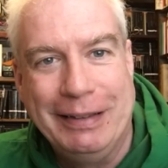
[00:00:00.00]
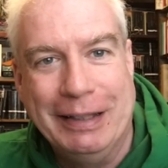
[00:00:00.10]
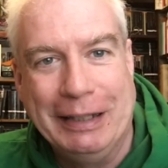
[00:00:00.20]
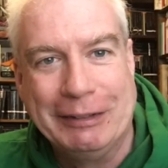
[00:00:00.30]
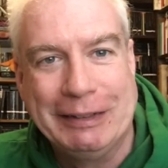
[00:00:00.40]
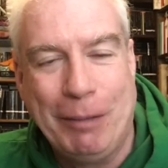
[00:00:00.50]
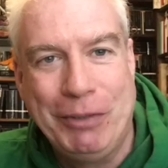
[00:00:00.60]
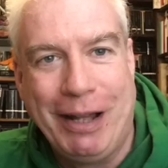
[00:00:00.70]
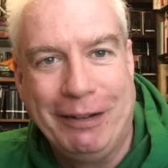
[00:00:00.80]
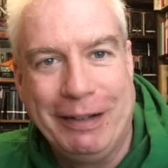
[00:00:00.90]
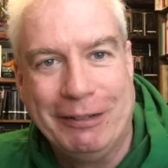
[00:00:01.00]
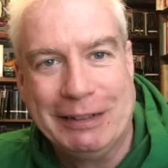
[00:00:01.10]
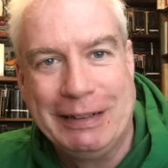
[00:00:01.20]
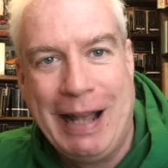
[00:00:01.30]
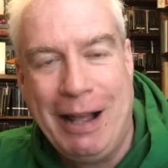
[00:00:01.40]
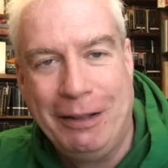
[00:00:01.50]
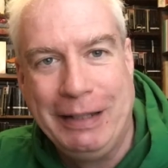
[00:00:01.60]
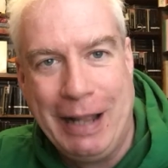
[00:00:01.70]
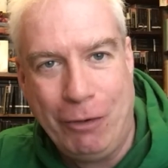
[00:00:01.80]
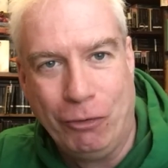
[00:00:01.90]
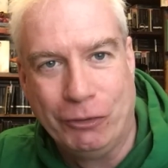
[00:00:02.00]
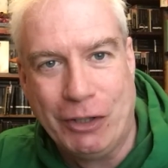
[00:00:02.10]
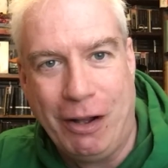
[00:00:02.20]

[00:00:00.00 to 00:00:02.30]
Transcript: The little subtitle there is a Cal Leandros